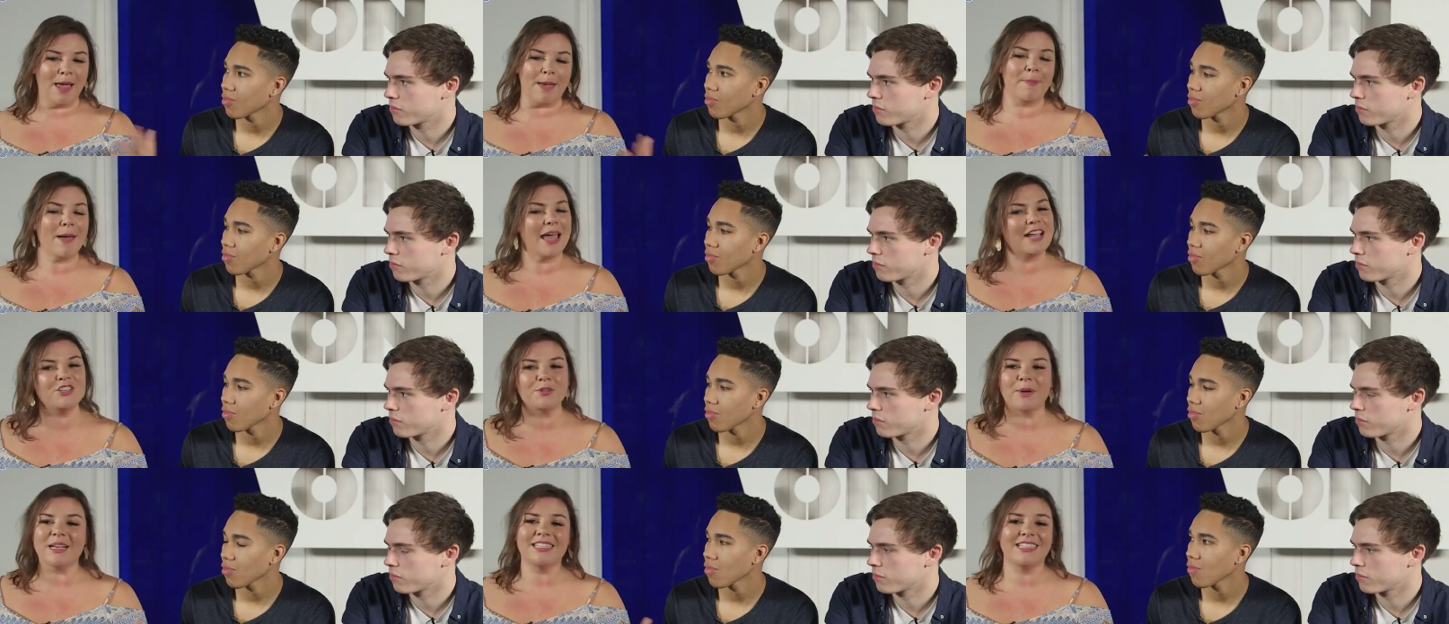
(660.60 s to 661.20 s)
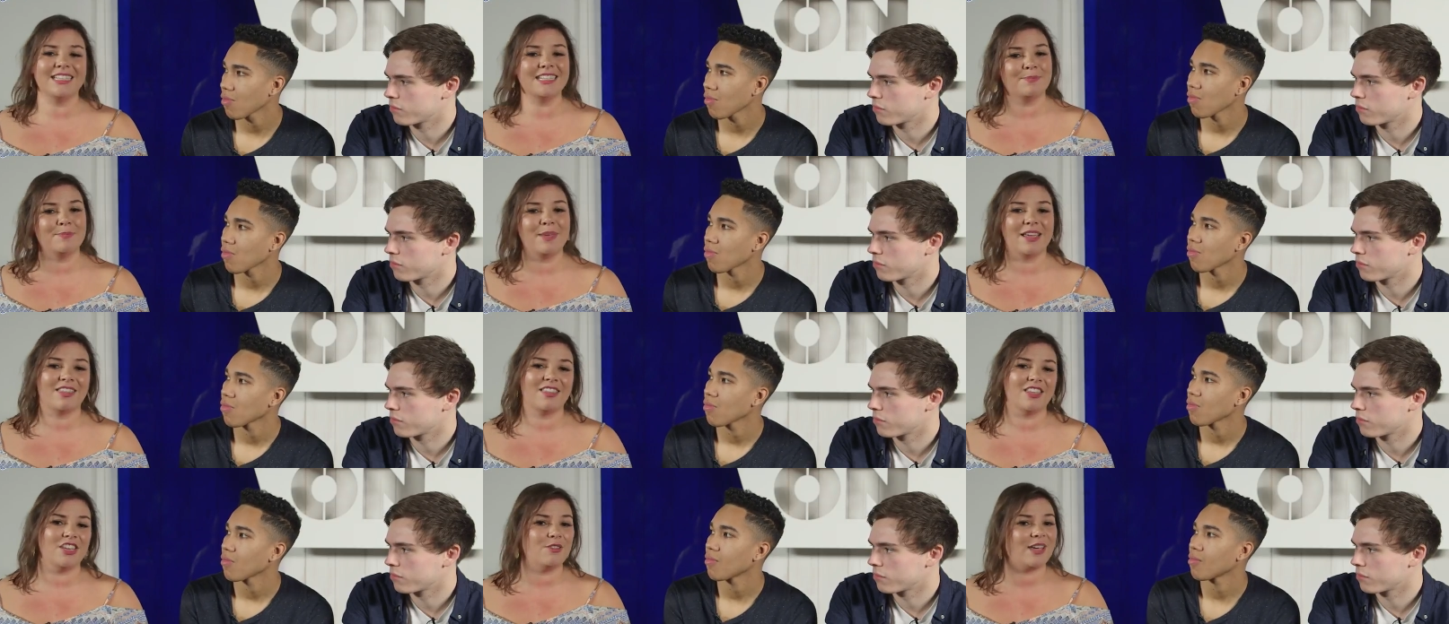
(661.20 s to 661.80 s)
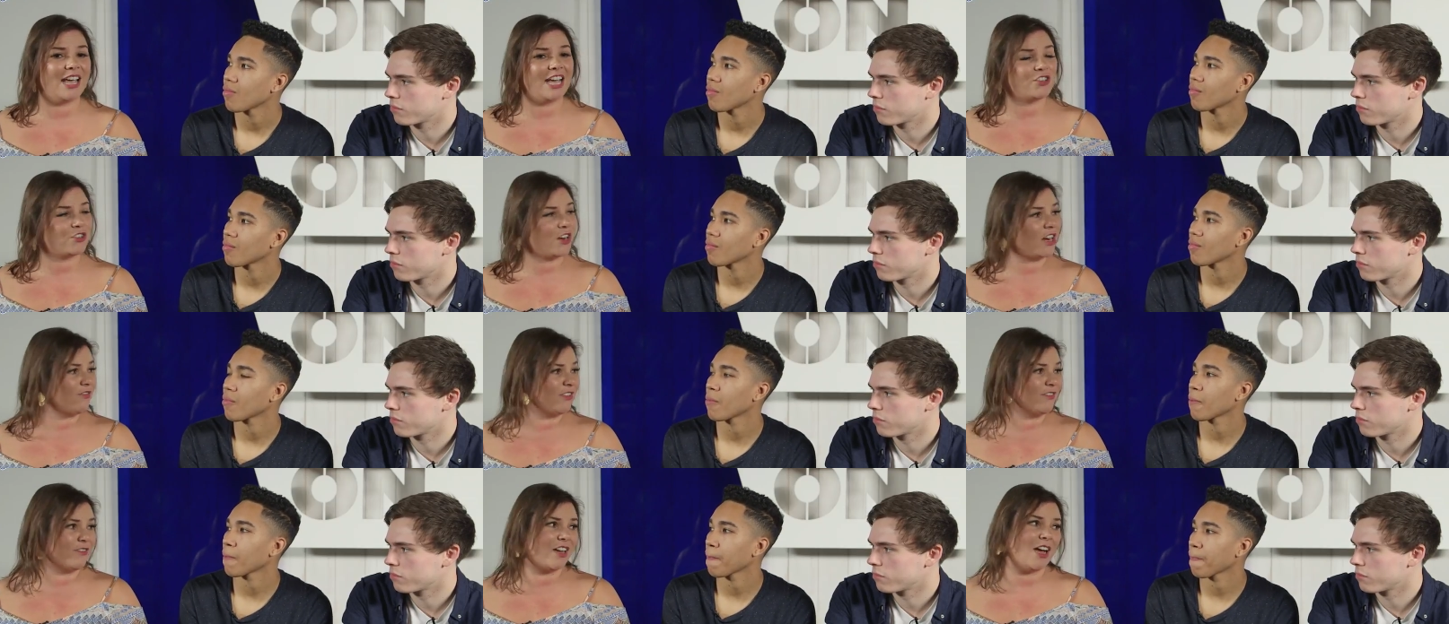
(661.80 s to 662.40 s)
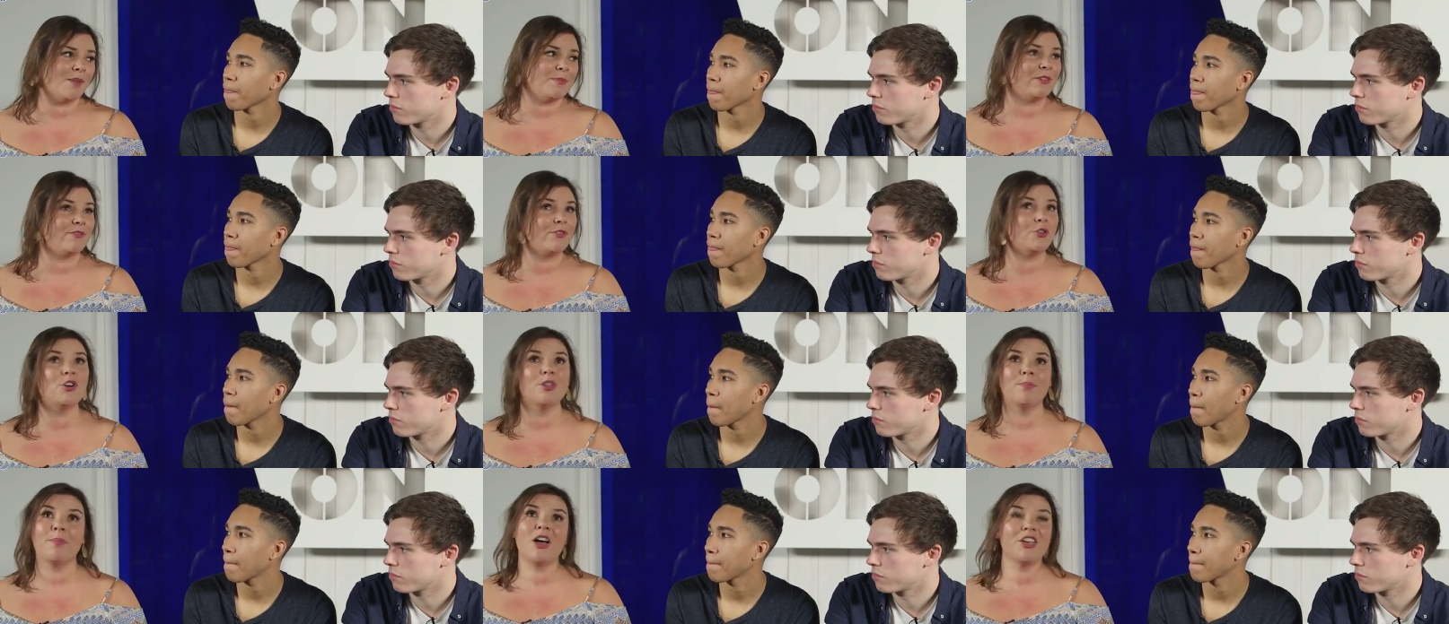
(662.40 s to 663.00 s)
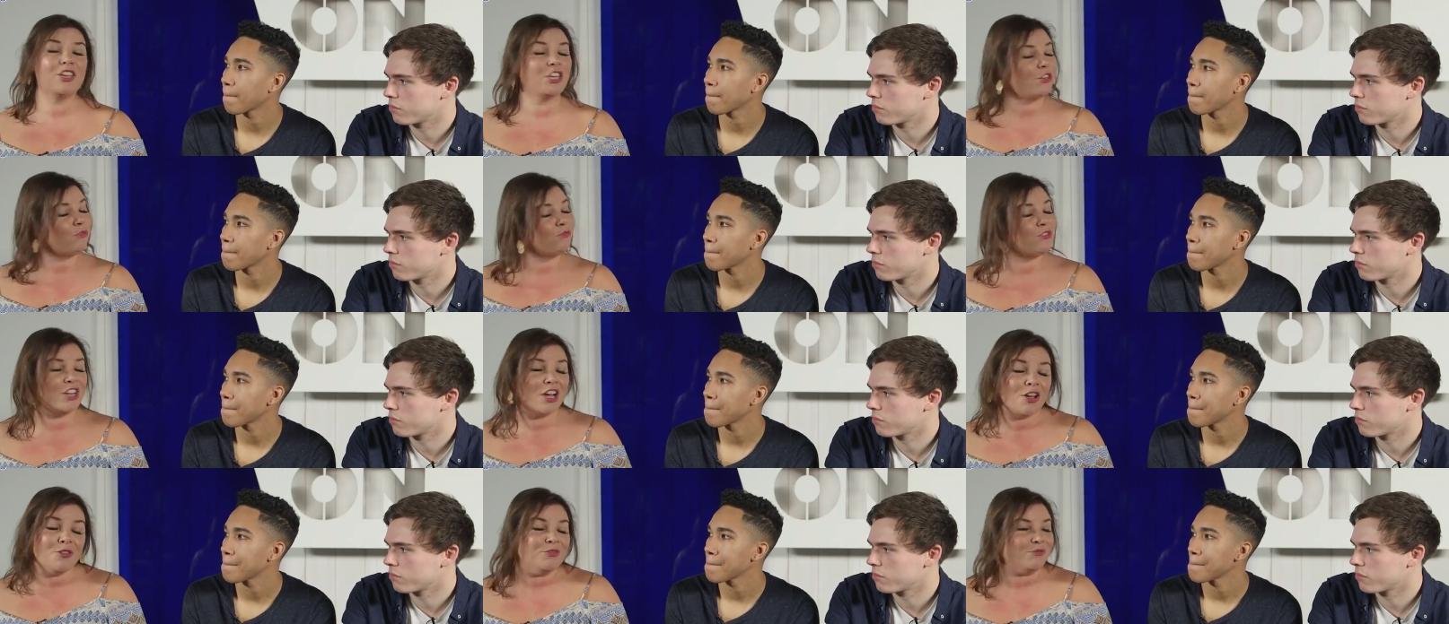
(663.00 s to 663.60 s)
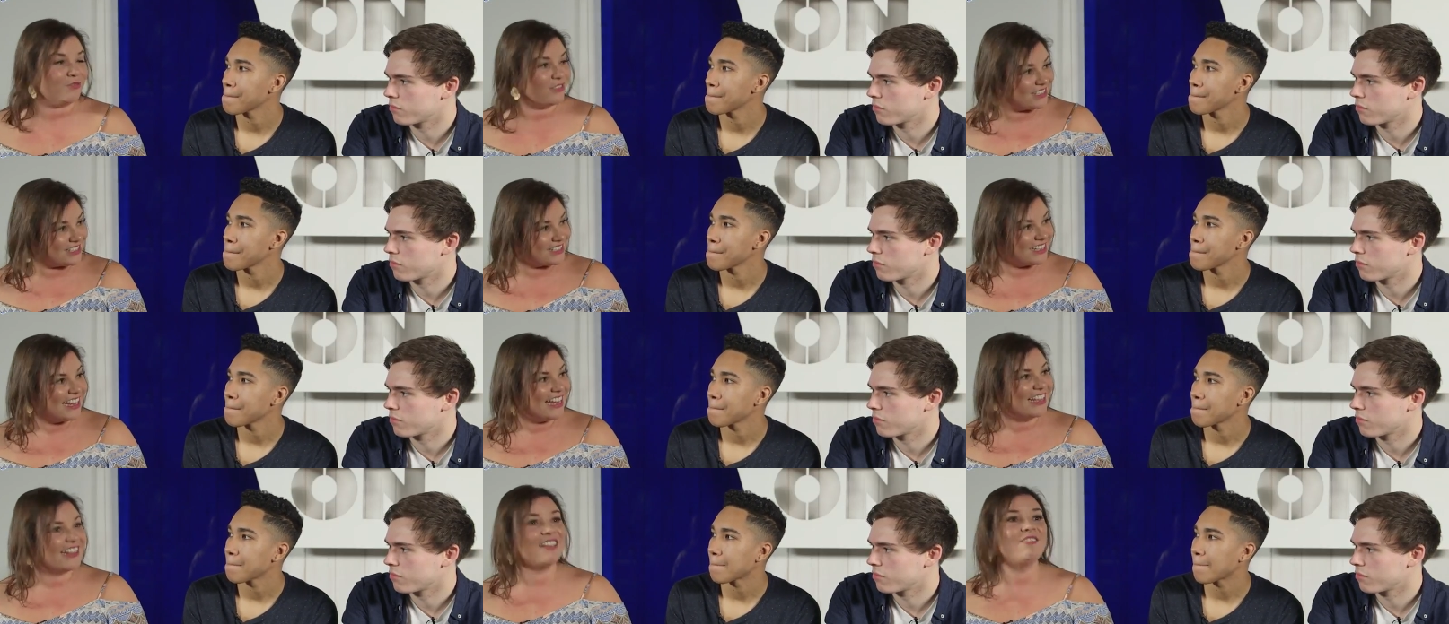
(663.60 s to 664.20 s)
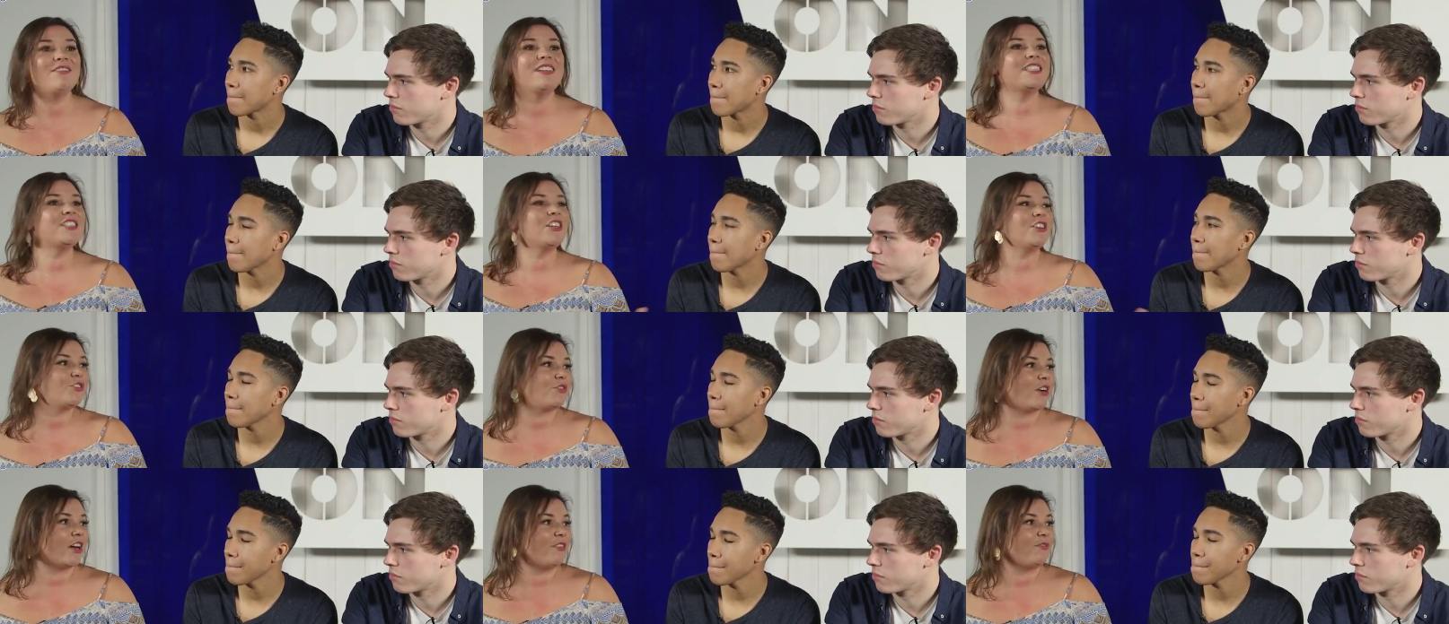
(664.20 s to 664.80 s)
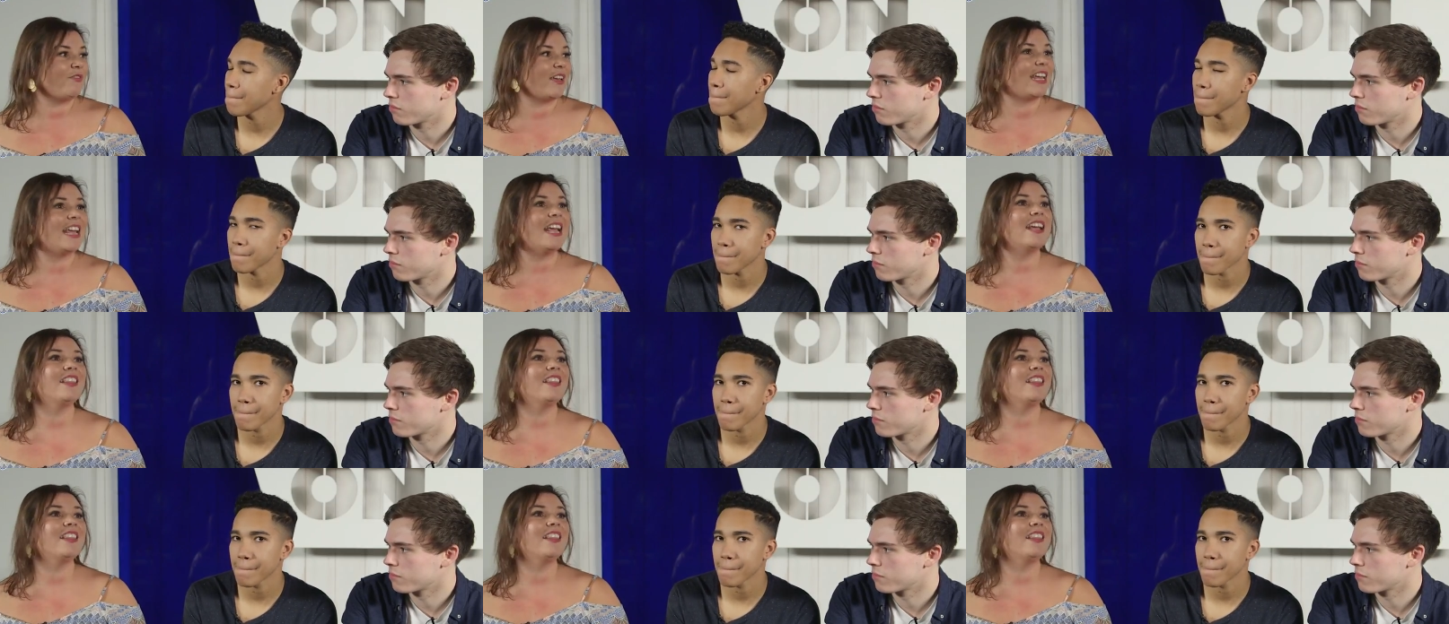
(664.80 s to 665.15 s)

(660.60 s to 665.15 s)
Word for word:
Speaker 1: perpetuated this myth that you get a trophy for coming fourth, but you don't. There is no trophy,